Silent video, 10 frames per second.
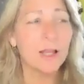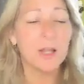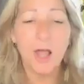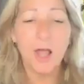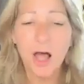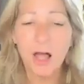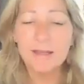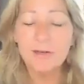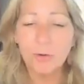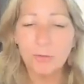
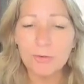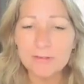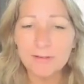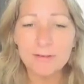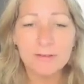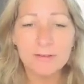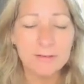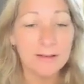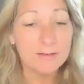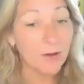longing or
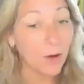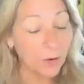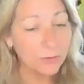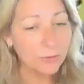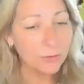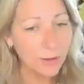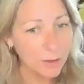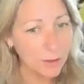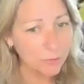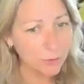resistance that's also
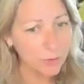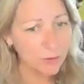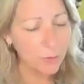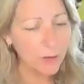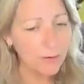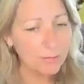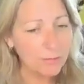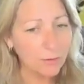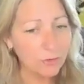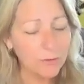coming up for the Aquarius
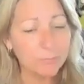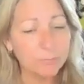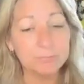energy.